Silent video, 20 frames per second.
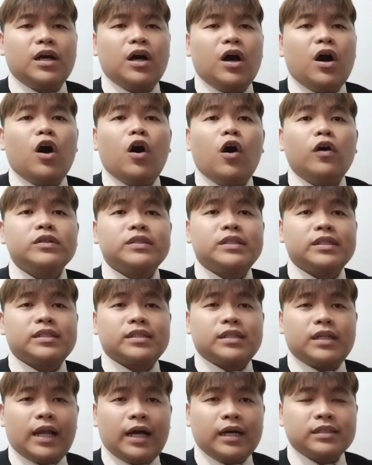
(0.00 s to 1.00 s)
All these
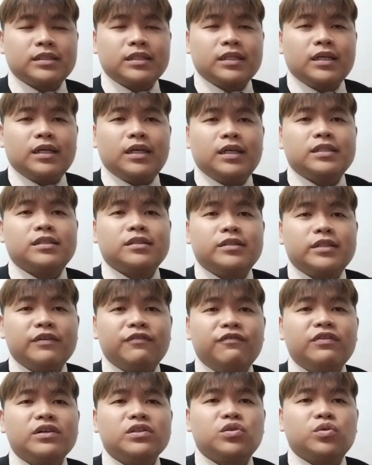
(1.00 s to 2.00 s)
lux is
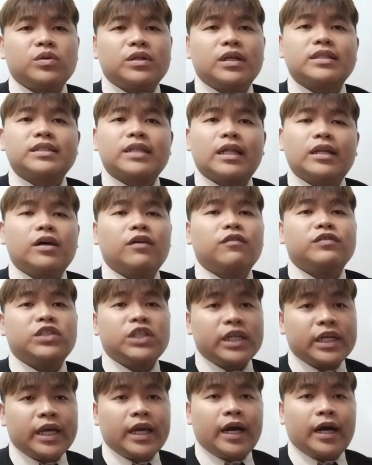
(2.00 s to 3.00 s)
referred to the standard of
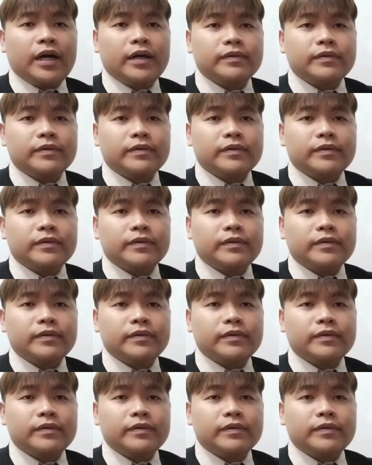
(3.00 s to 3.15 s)
JKR.